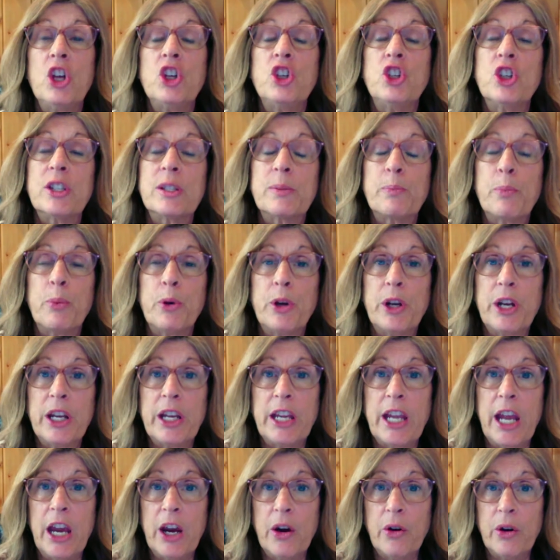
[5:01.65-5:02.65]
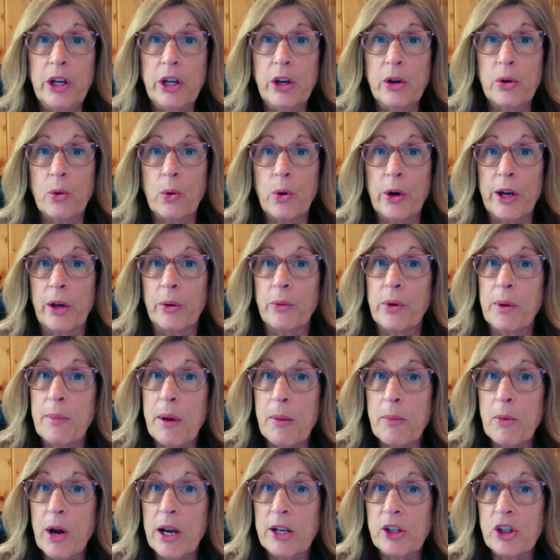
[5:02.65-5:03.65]
just put a carrier oil.
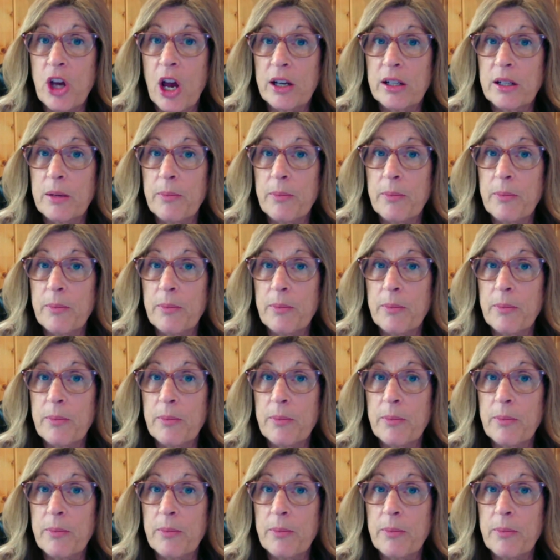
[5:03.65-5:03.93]
Remember I talked